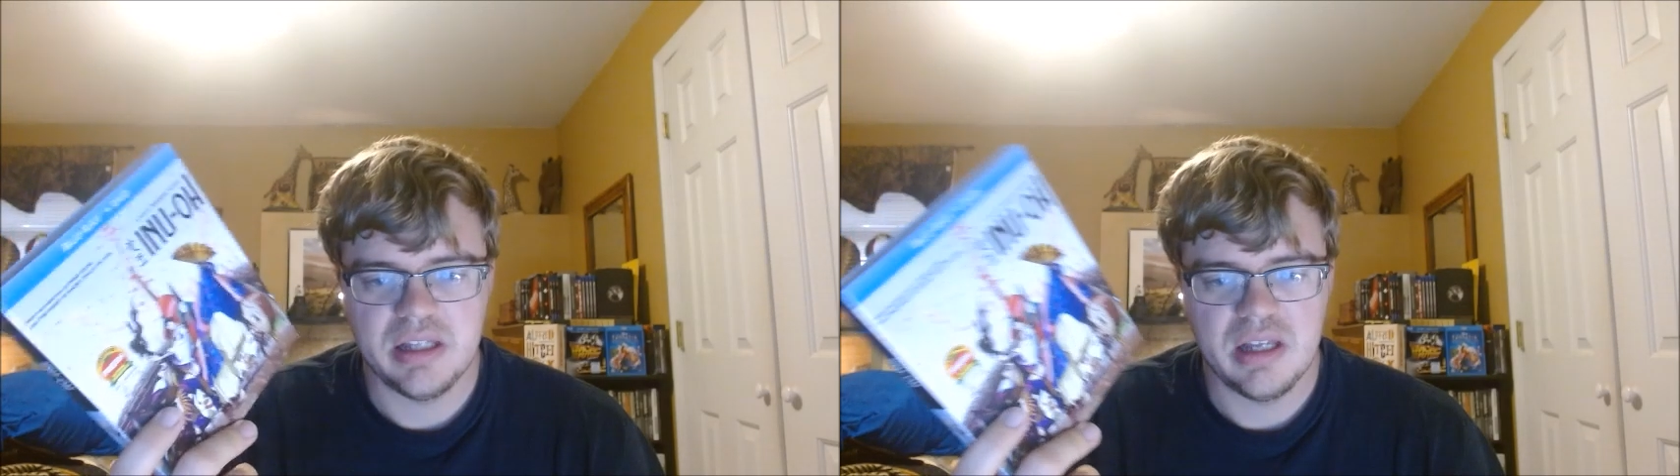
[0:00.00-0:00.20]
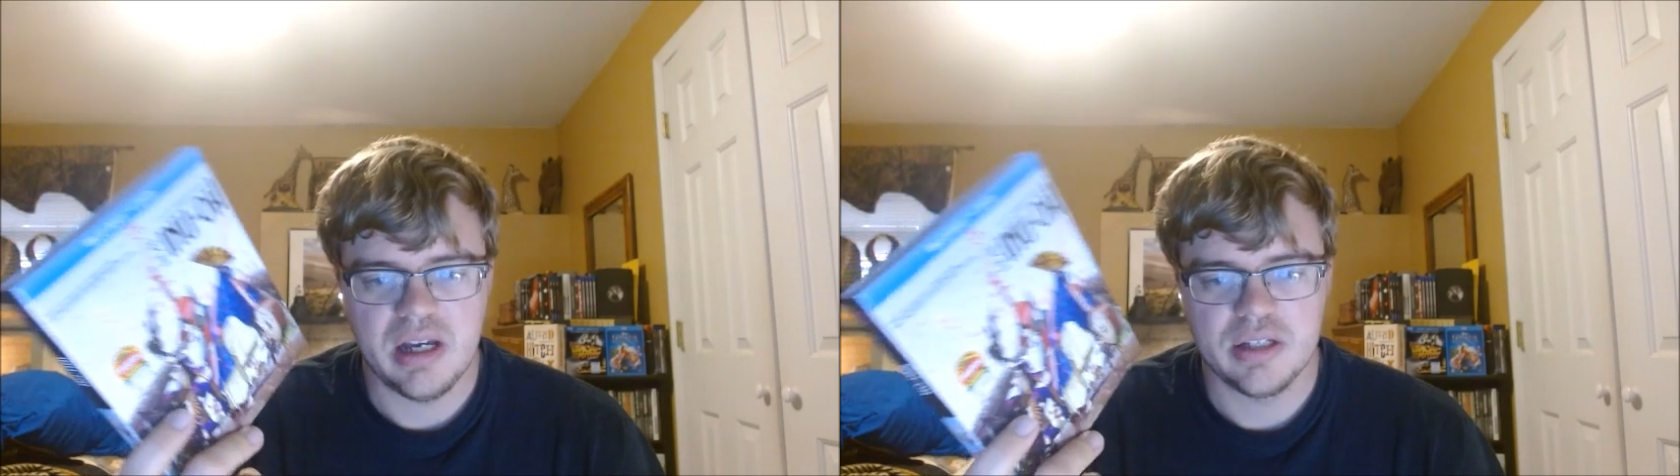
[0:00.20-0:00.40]

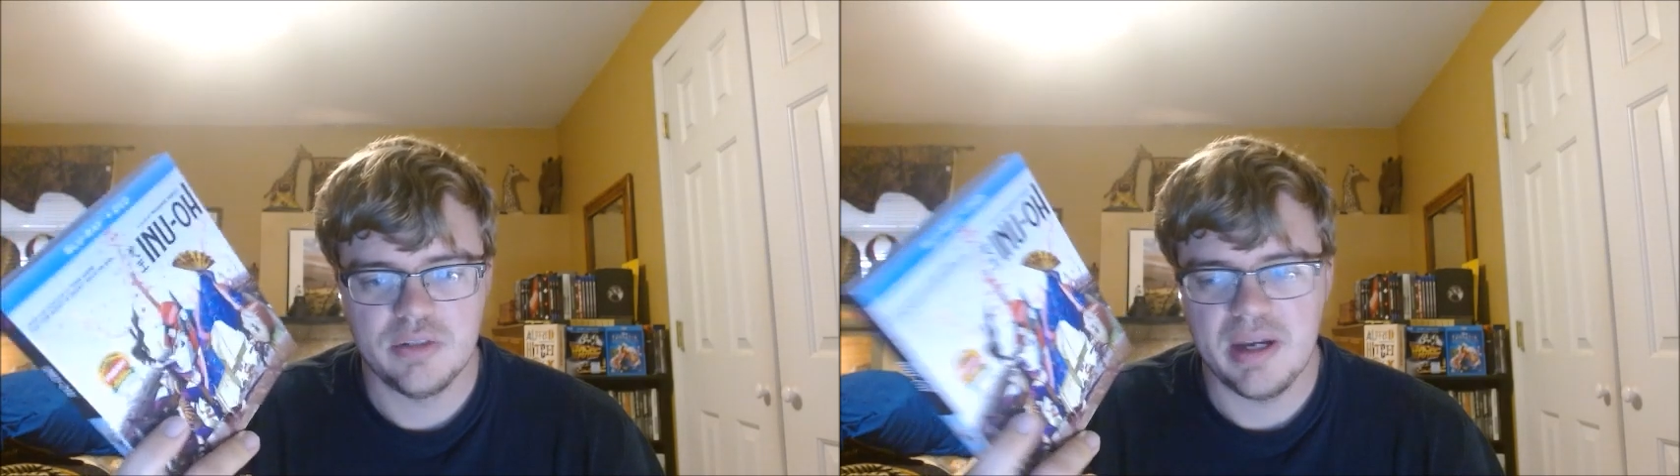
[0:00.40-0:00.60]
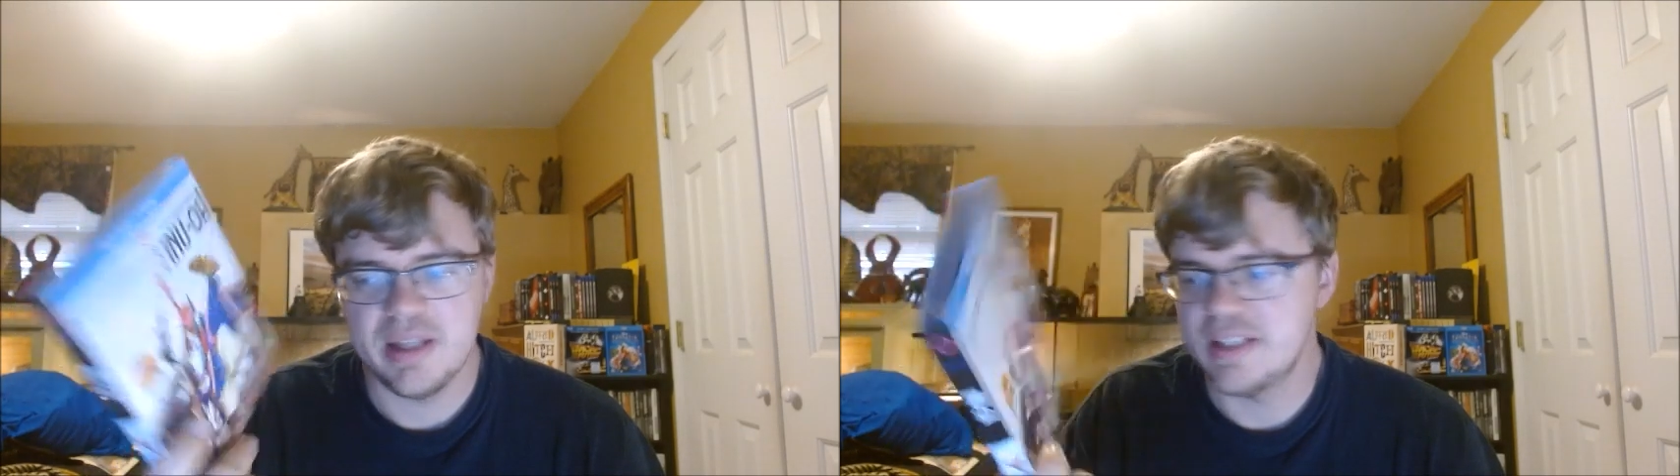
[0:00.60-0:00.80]
at the
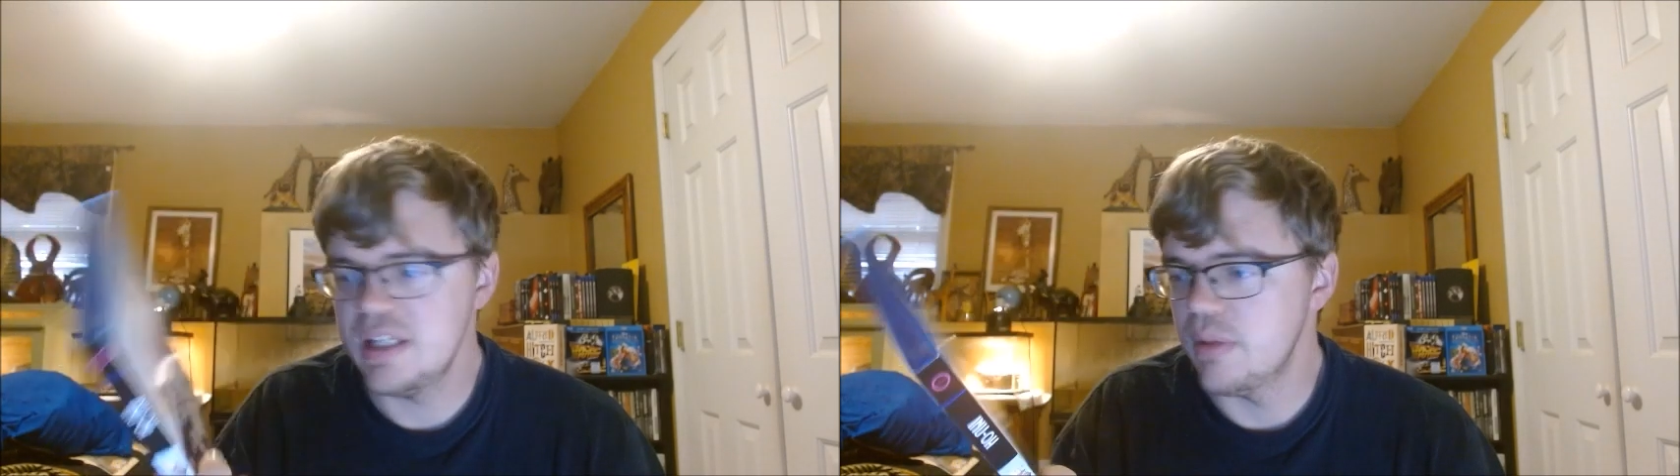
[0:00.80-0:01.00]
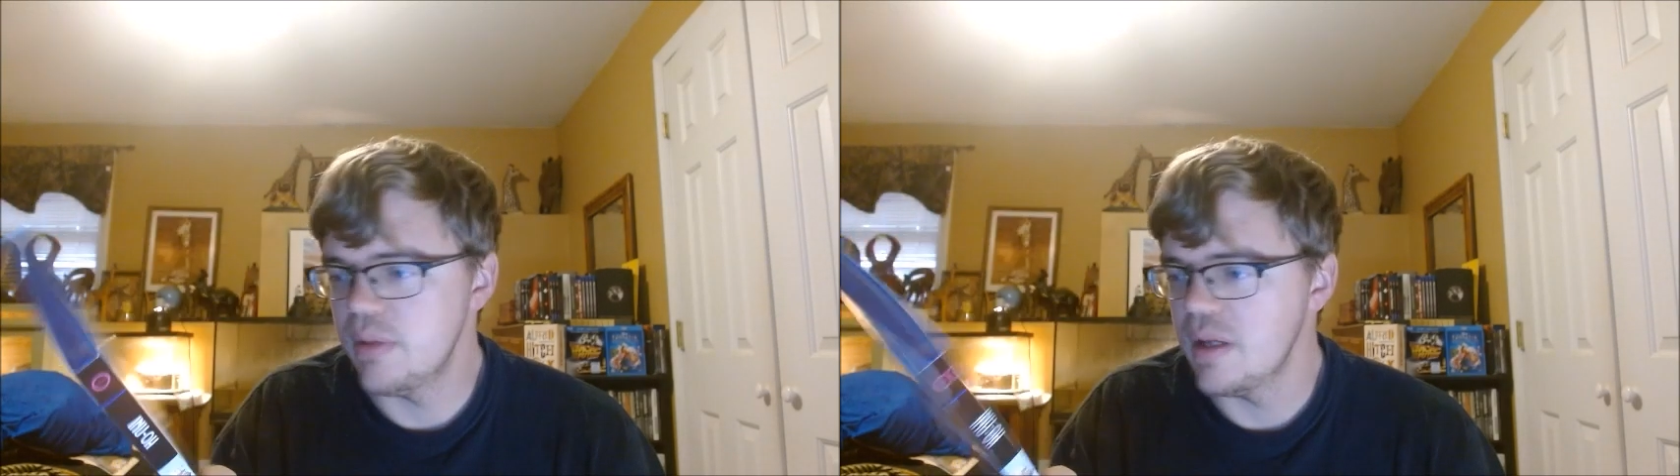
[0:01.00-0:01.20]
Oscars by The
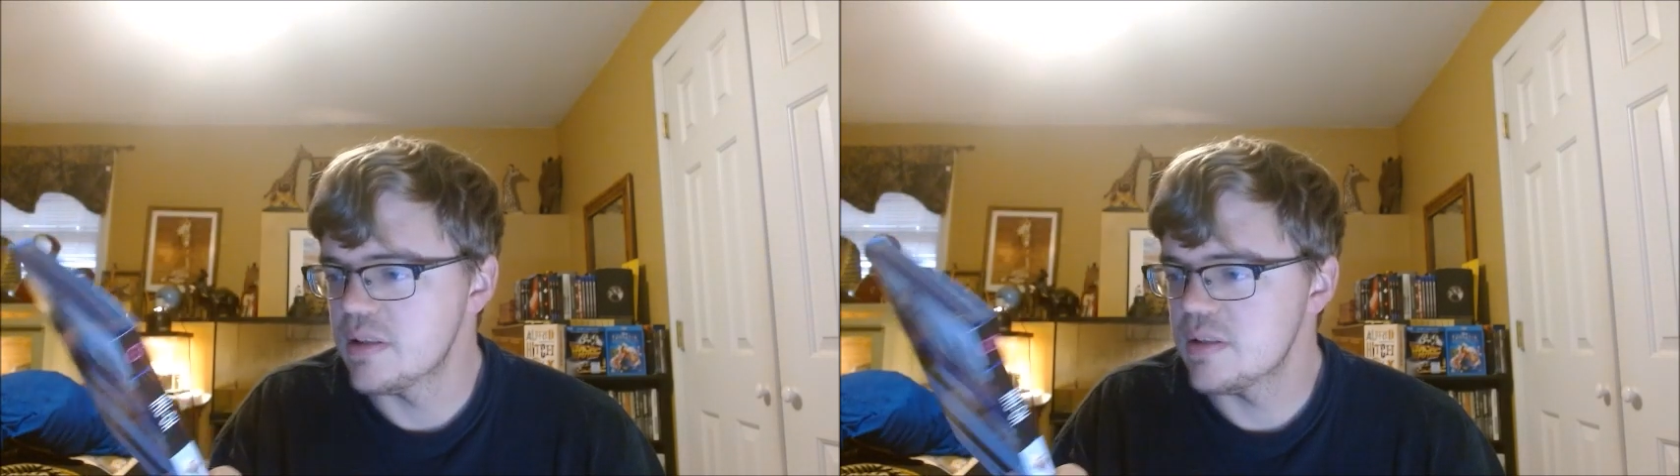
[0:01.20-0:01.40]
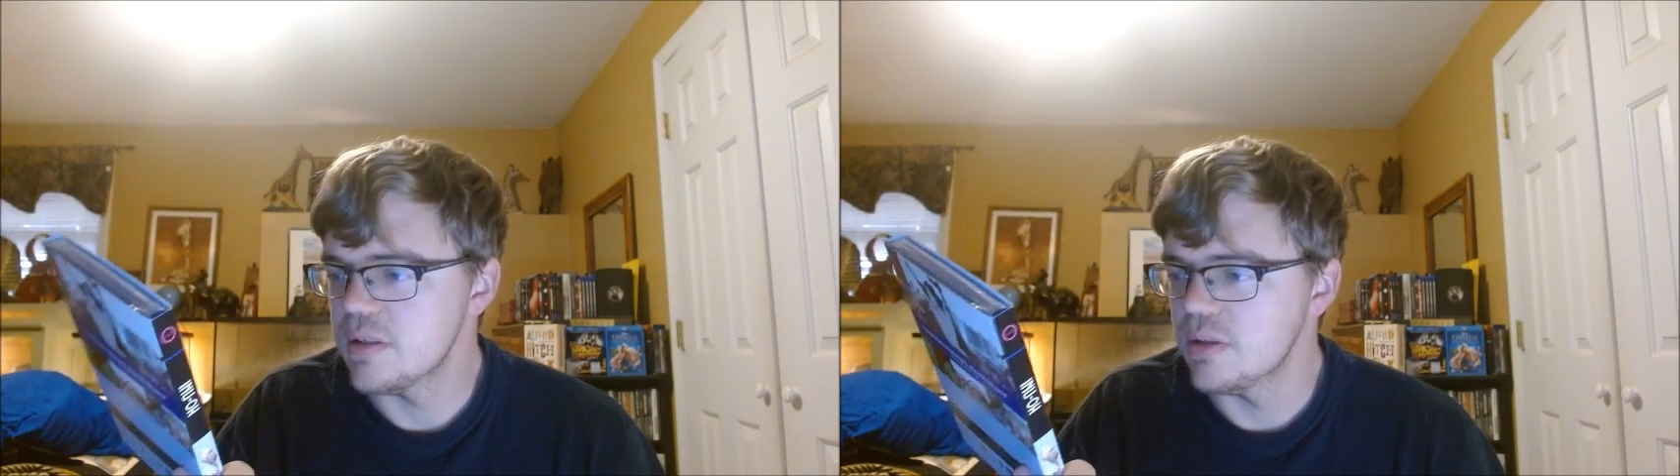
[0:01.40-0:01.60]
Sea
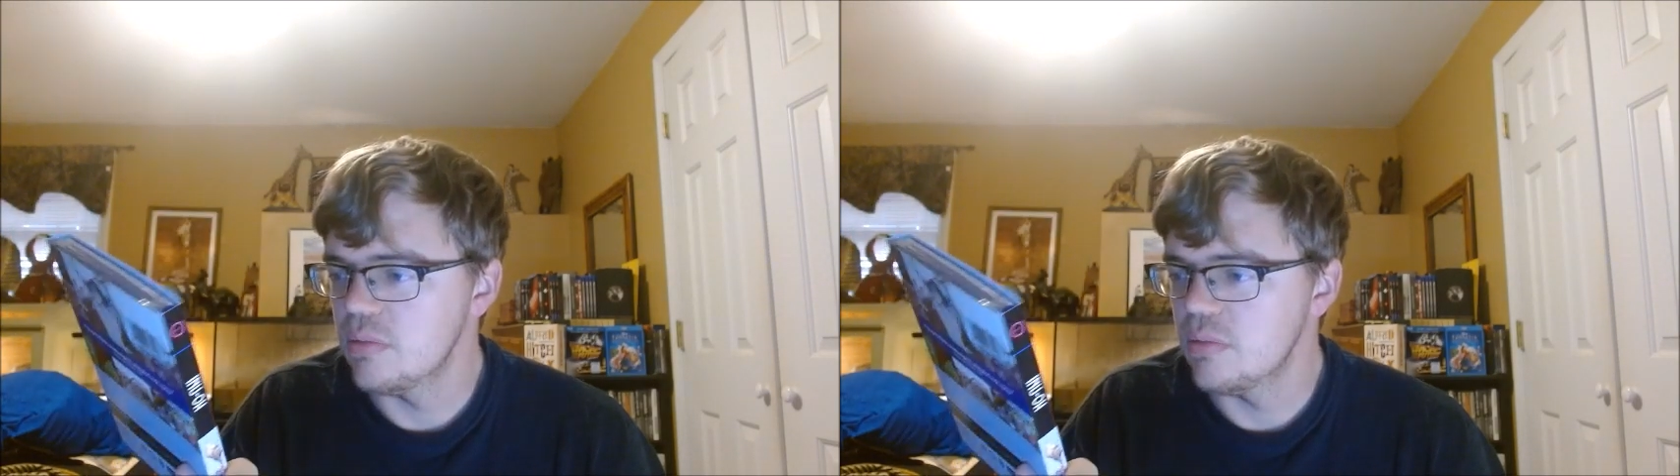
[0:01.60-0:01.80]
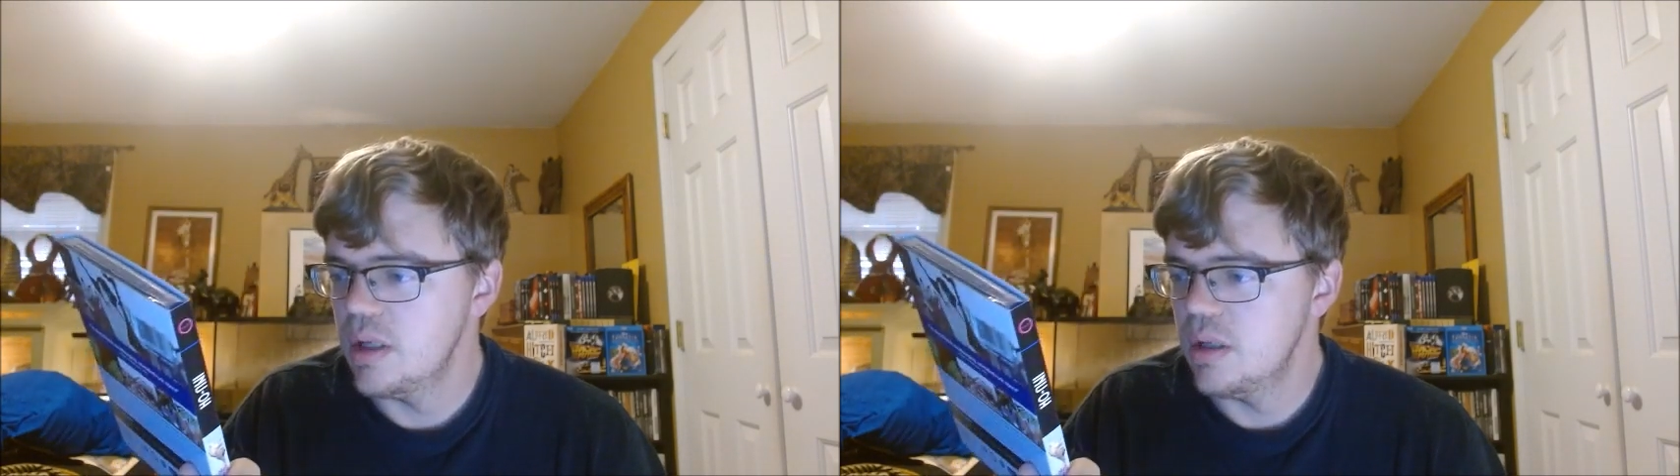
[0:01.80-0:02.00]
Beast, so...